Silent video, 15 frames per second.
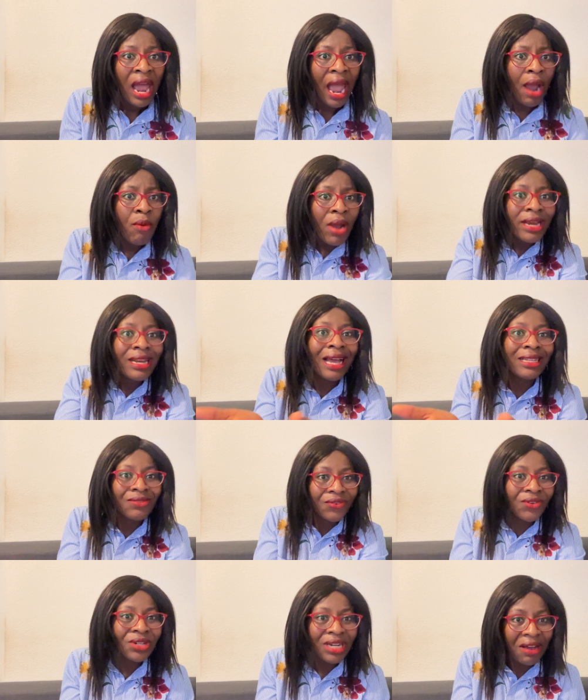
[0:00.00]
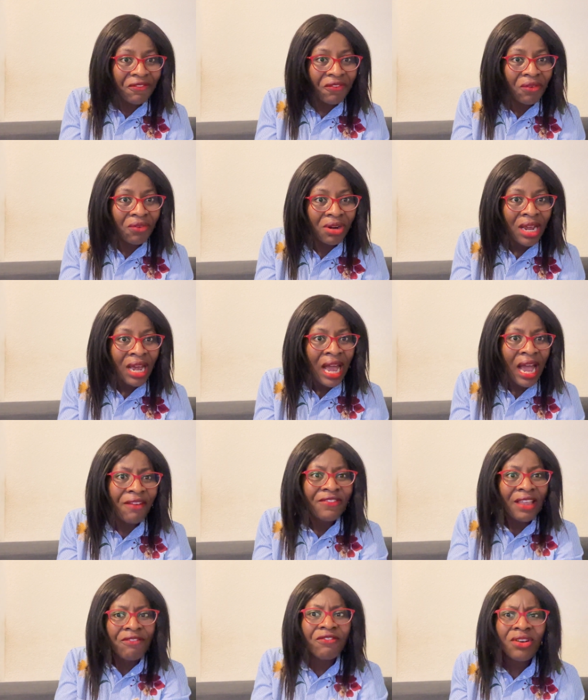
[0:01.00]
went at Vodafone.
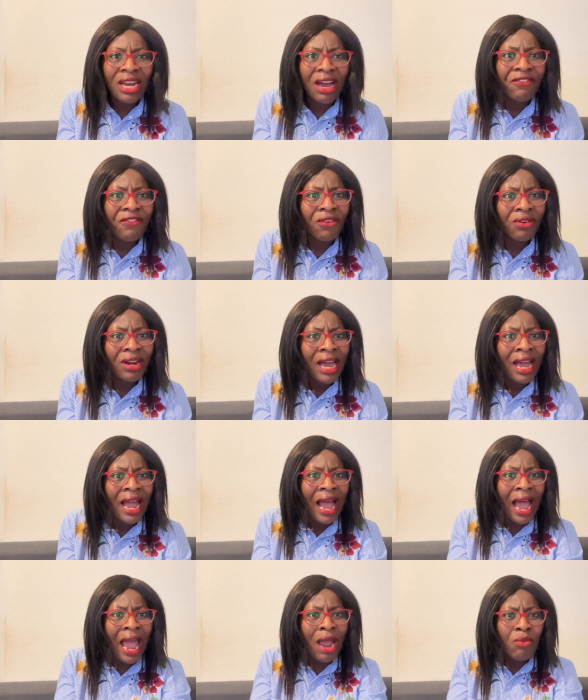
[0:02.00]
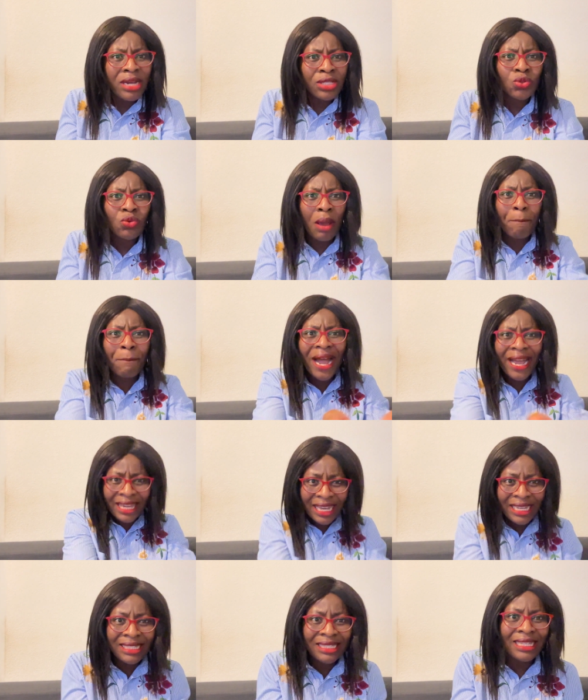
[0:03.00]
After Vodafone, I went to a
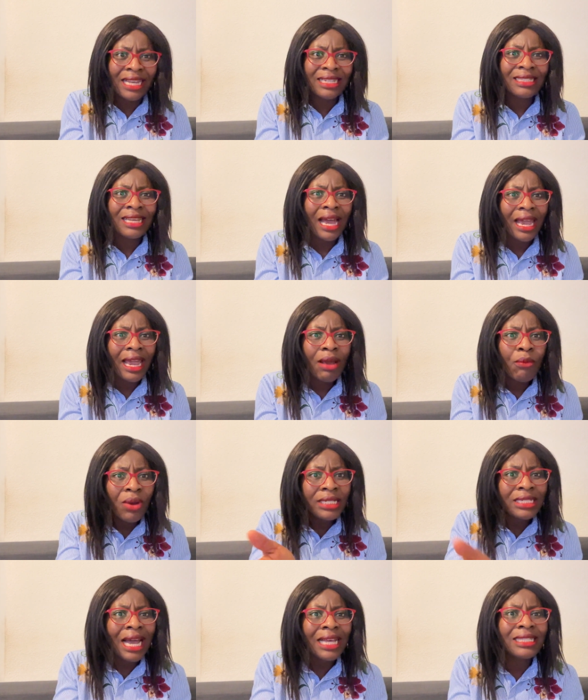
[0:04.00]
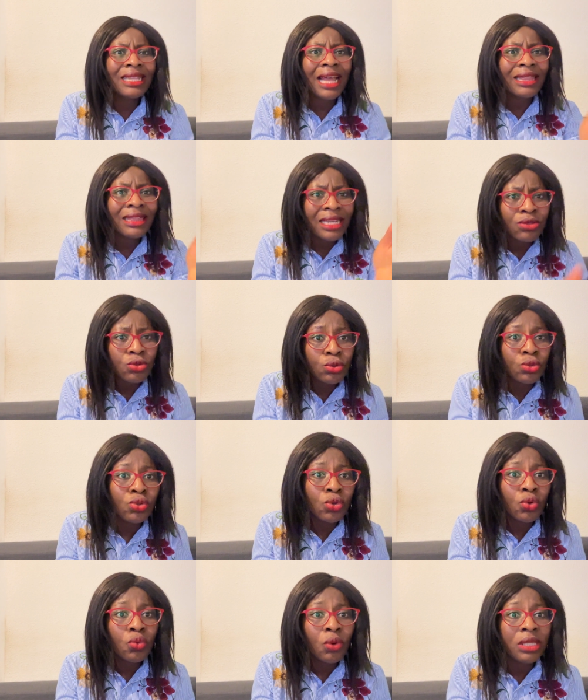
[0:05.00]
banking sector. which has nothing to
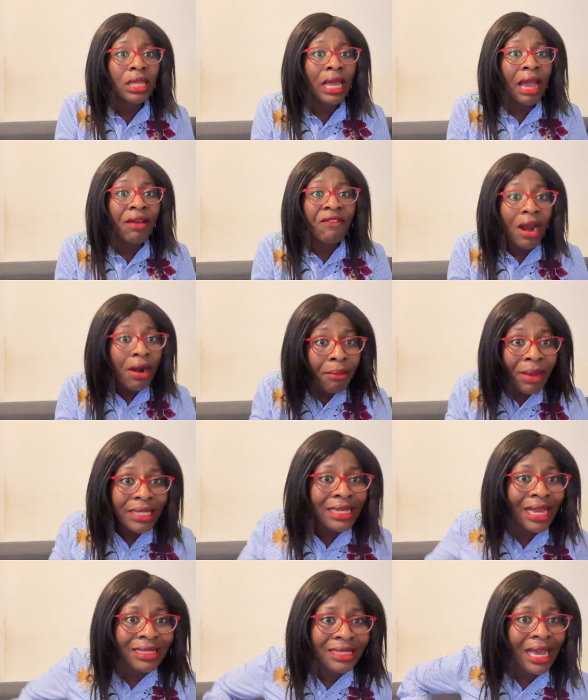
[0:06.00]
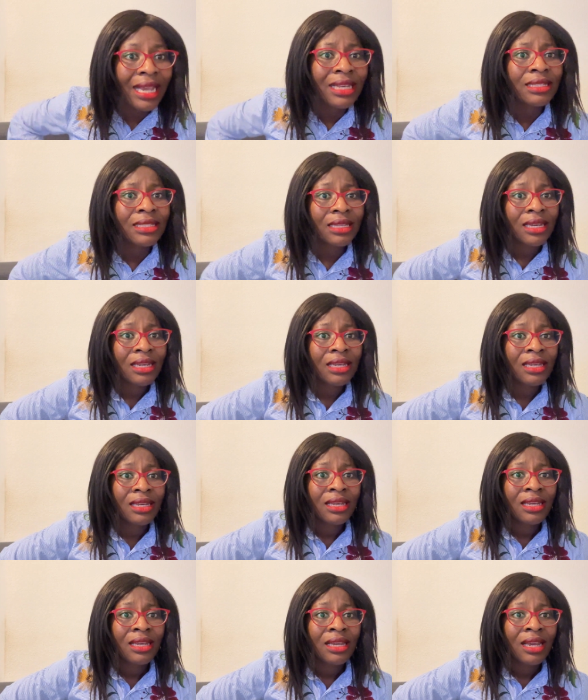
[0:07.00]
do with environmental science.
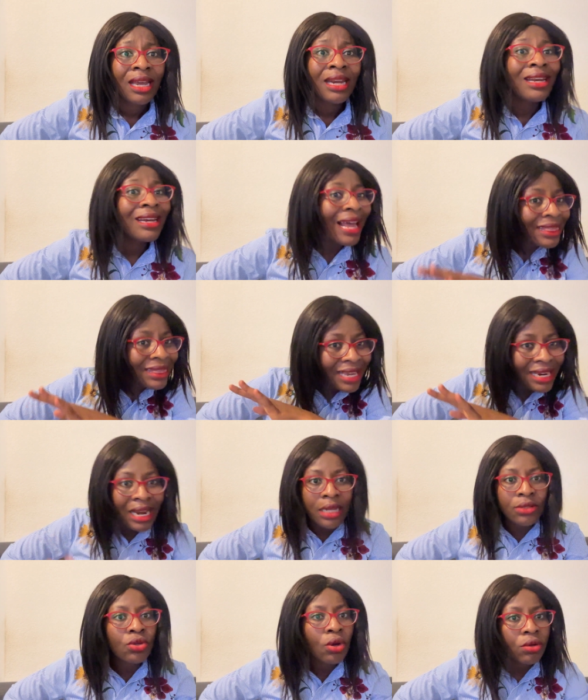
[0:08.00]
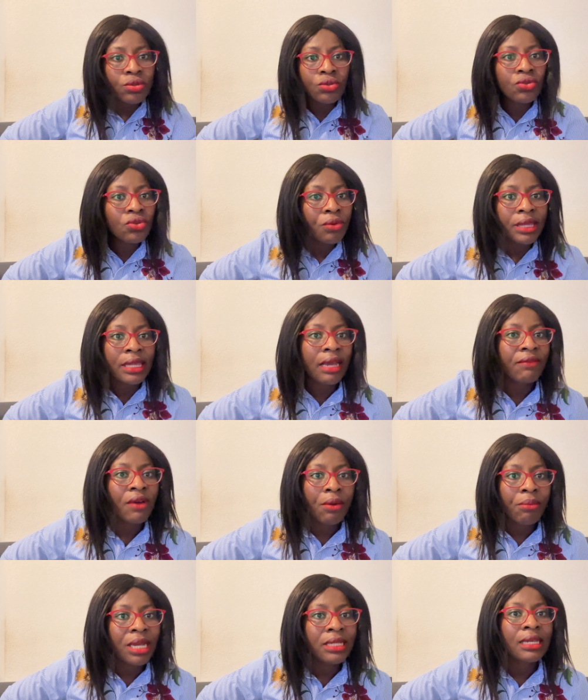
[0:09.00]
Nothing at all to do with
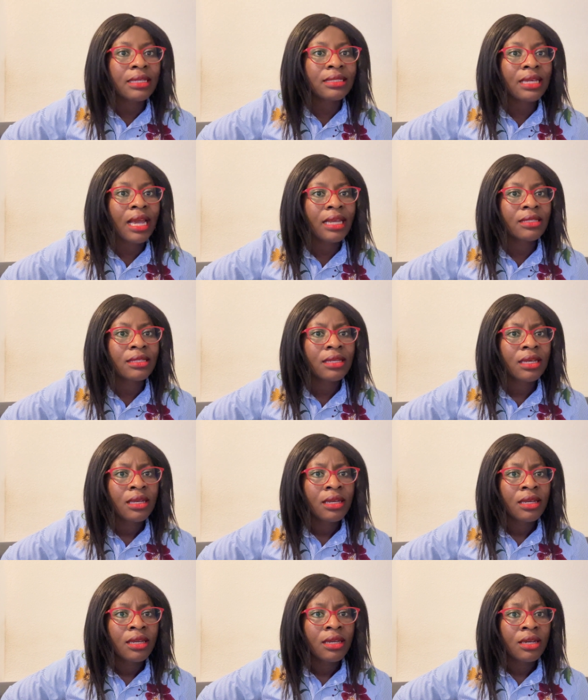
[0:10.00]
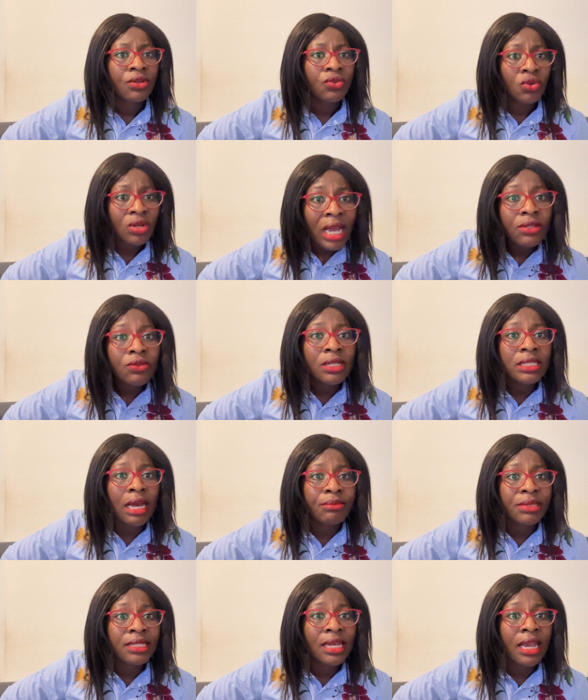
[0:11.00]
environmental science. You get what
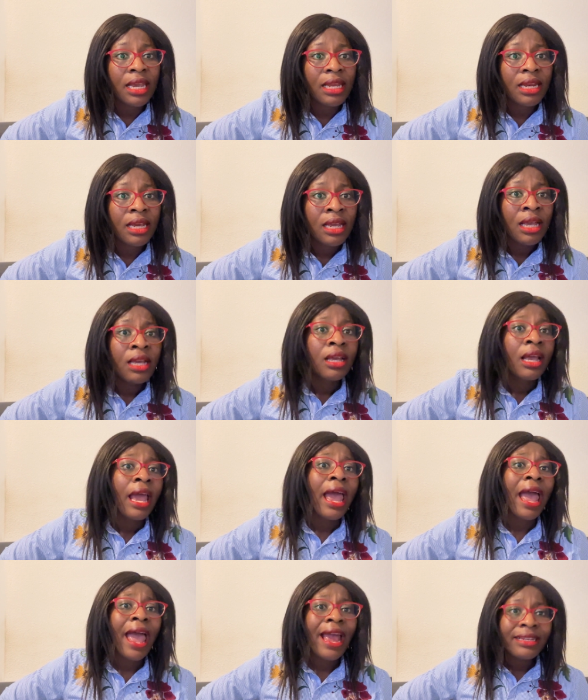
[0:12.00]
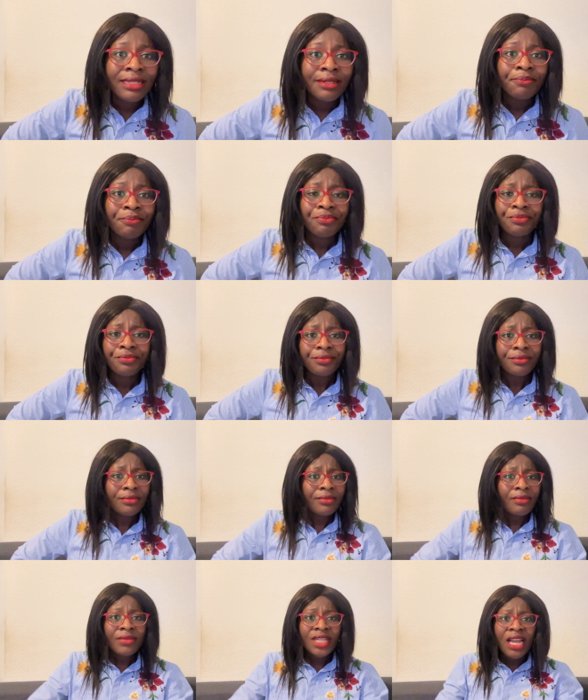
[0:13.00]
I'm saying? And
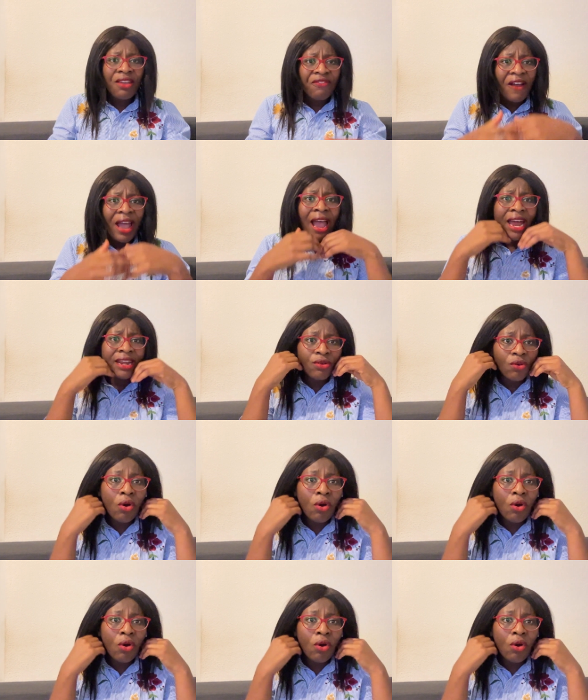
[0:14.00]
if I had